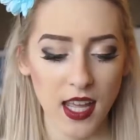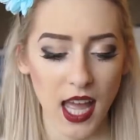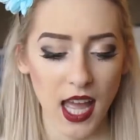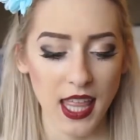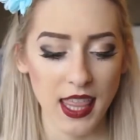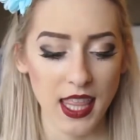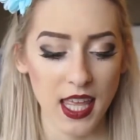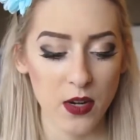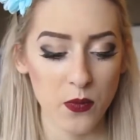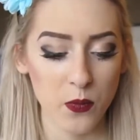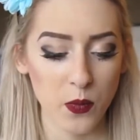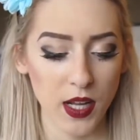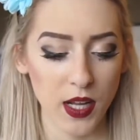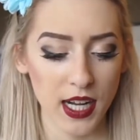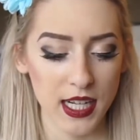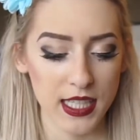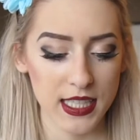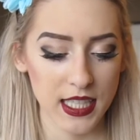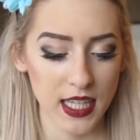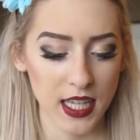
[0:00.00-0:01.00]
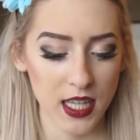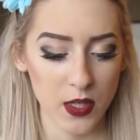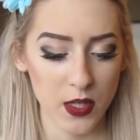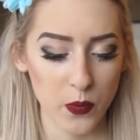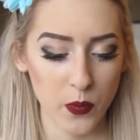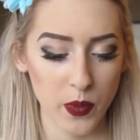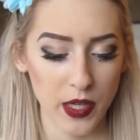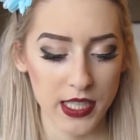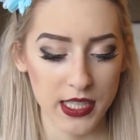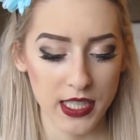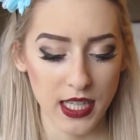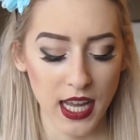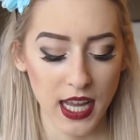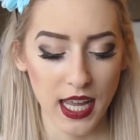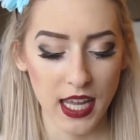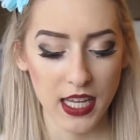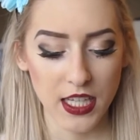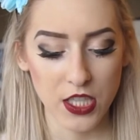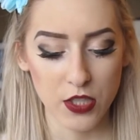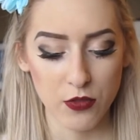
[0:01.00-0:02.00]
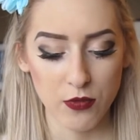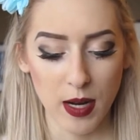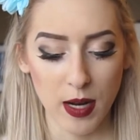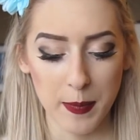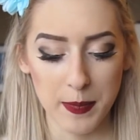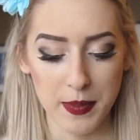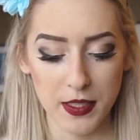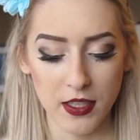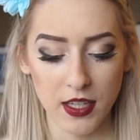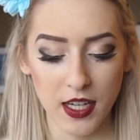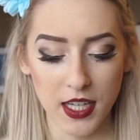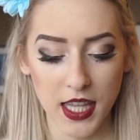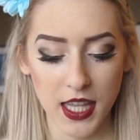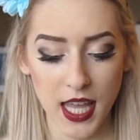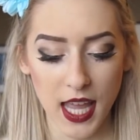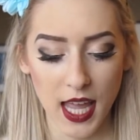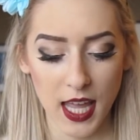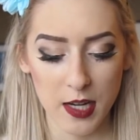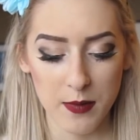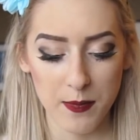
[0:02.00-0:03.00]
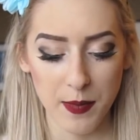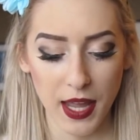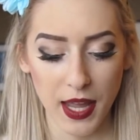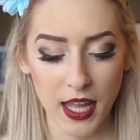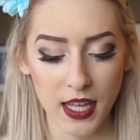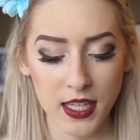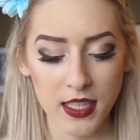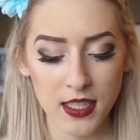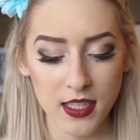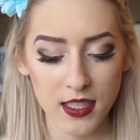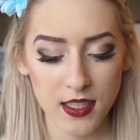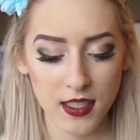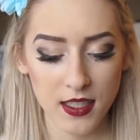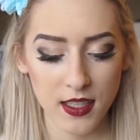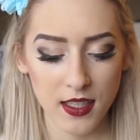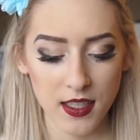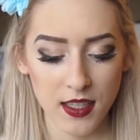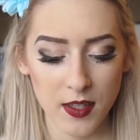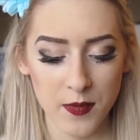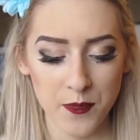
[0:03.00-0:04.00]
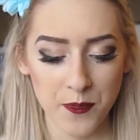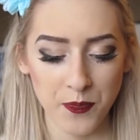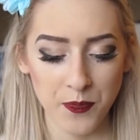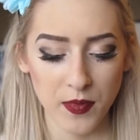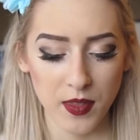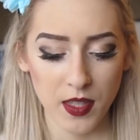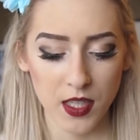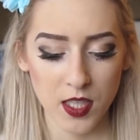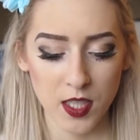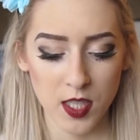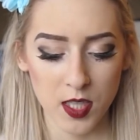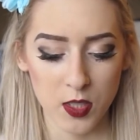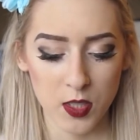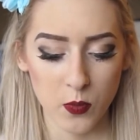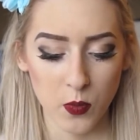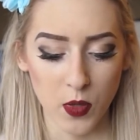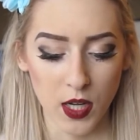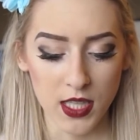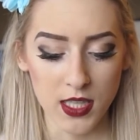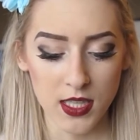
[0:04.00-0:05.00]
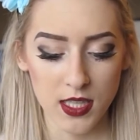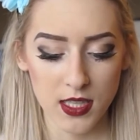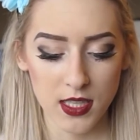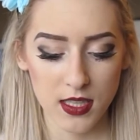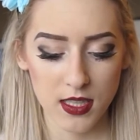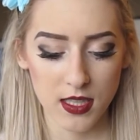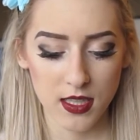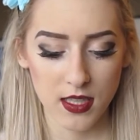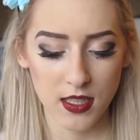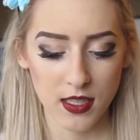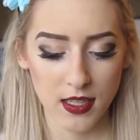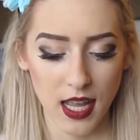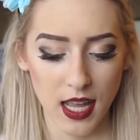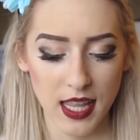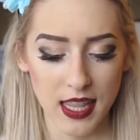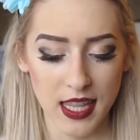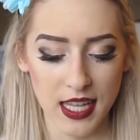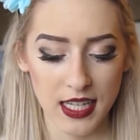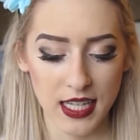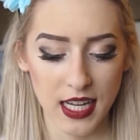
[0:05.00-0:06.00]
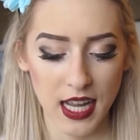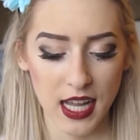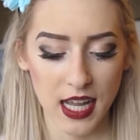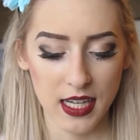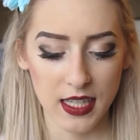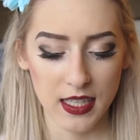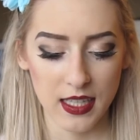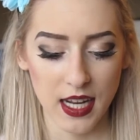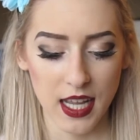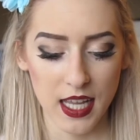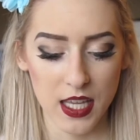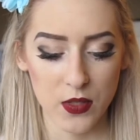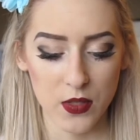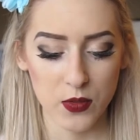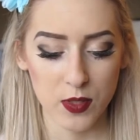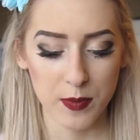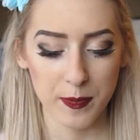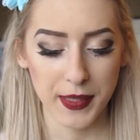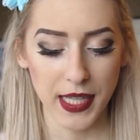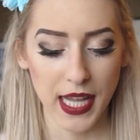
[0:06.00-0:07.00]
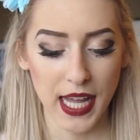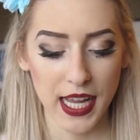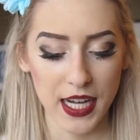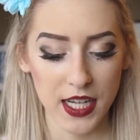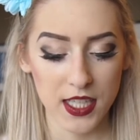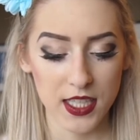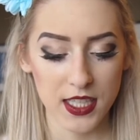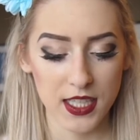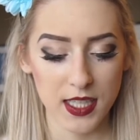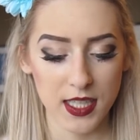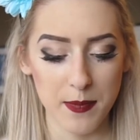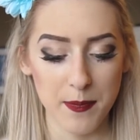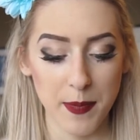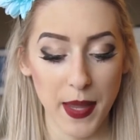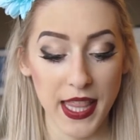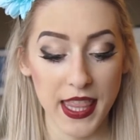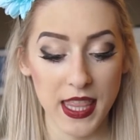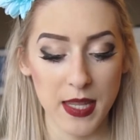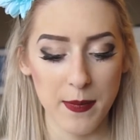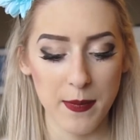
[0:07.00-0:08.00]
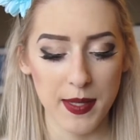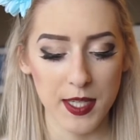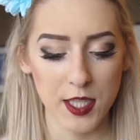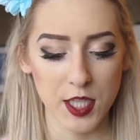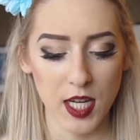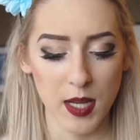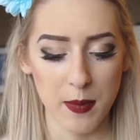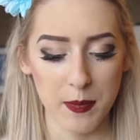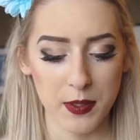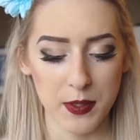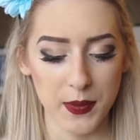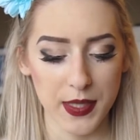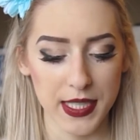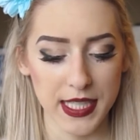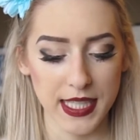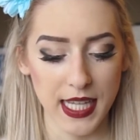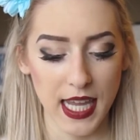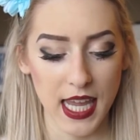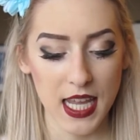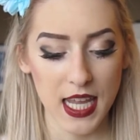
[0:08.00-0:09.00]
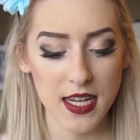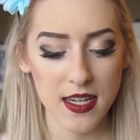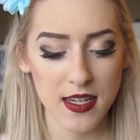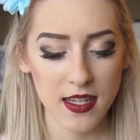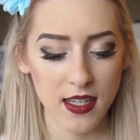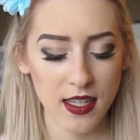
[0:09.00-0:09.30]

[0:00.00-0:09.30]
And then what I did was I just wrapped it around the headband just once, and then I used pliers to bend them in shape so it stayed.